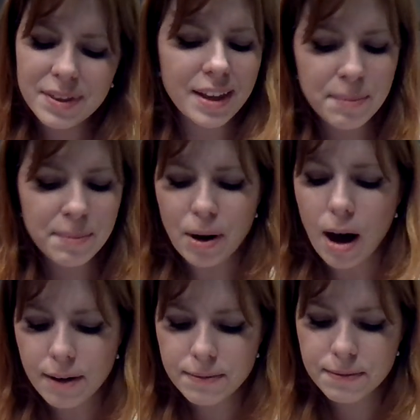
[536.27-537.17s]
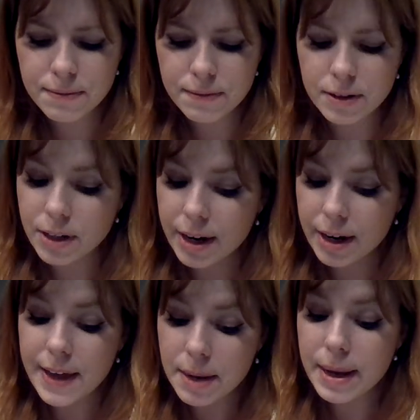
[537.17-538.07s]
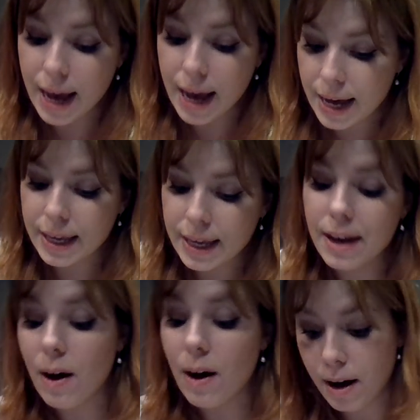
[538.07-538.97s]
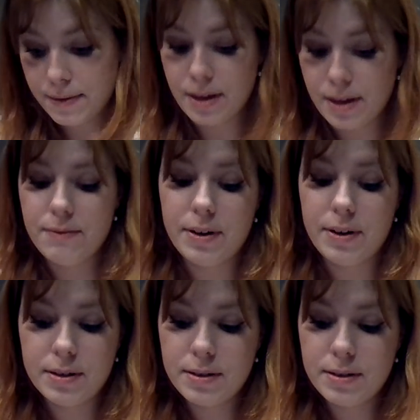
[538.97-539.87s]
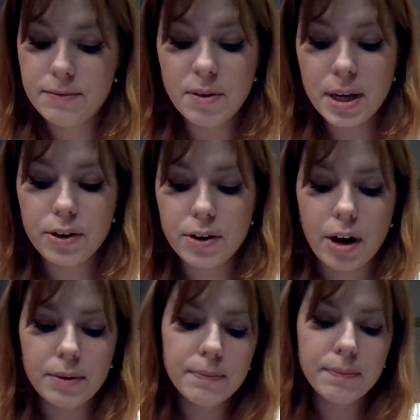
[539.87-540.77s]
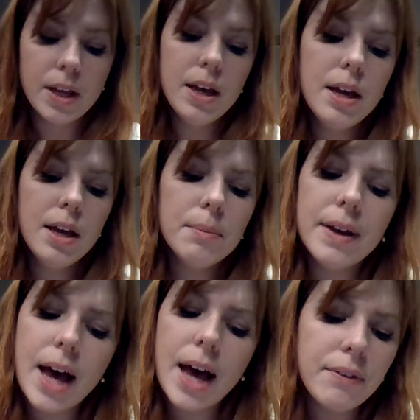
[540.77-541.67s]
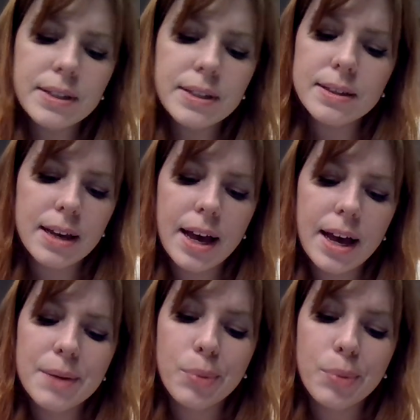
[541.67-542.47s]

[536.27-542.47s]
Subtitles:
They'd been on again, off again friends from kindergarten. But ever since Scott had